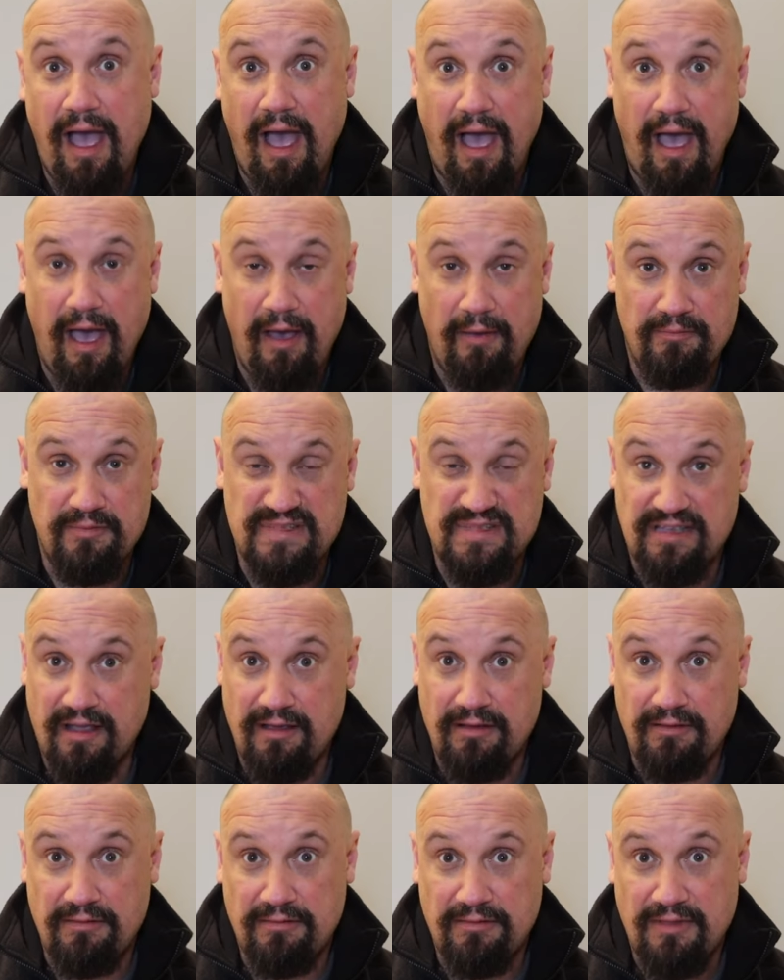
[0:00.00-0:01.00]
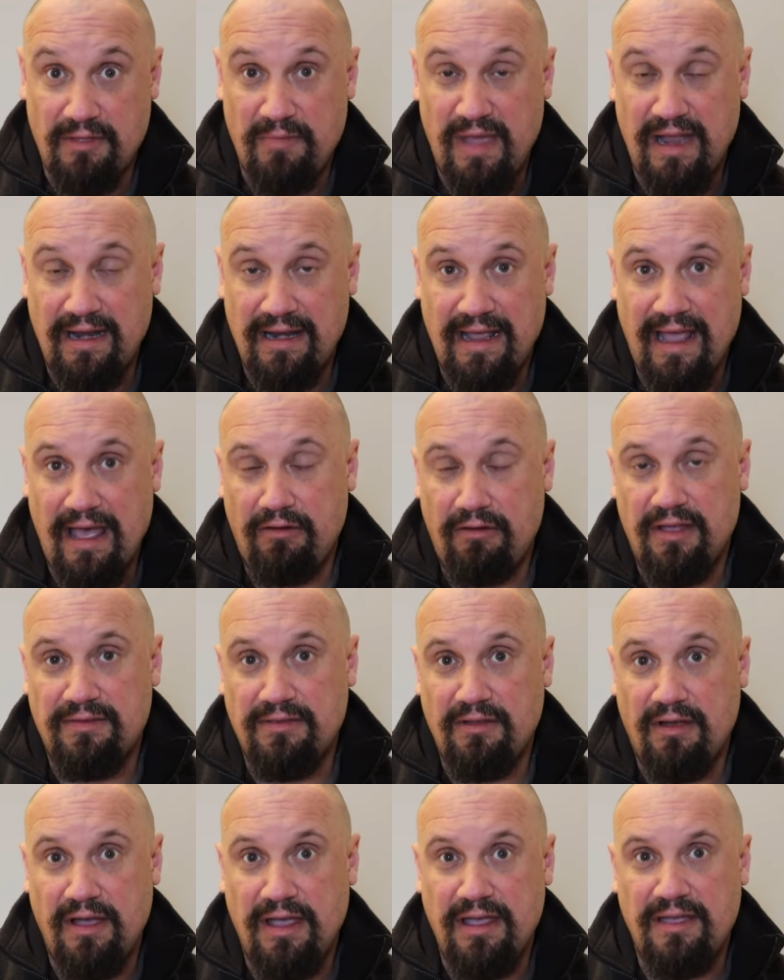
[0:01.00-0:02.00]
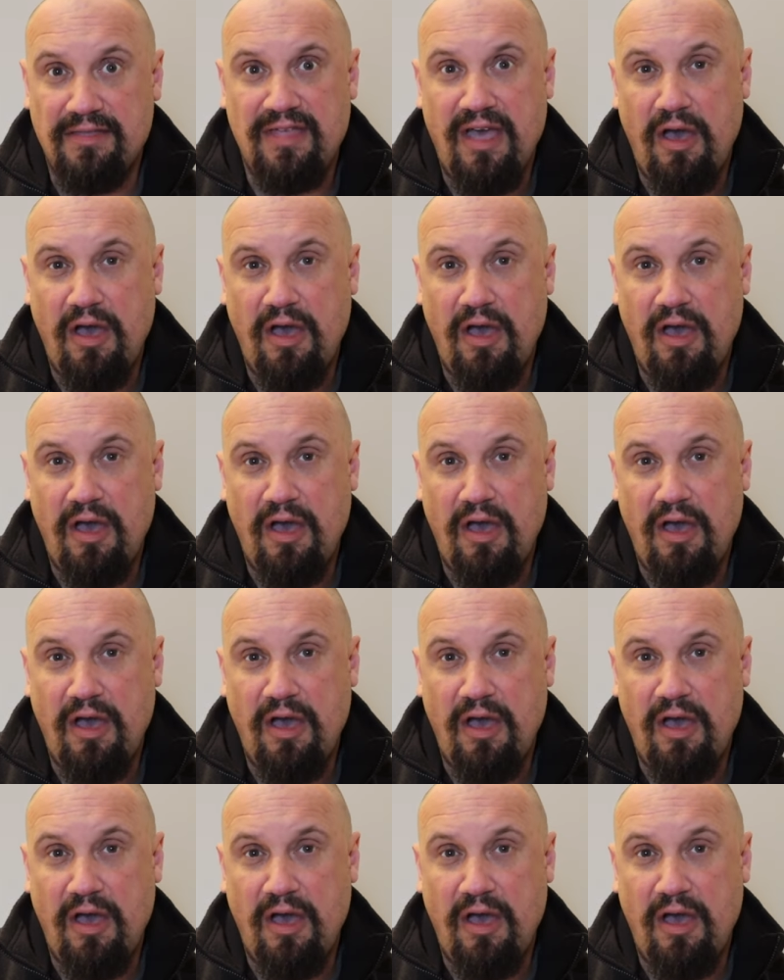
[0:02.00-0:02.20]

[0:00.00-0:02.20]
Um, so they're mainly out at night.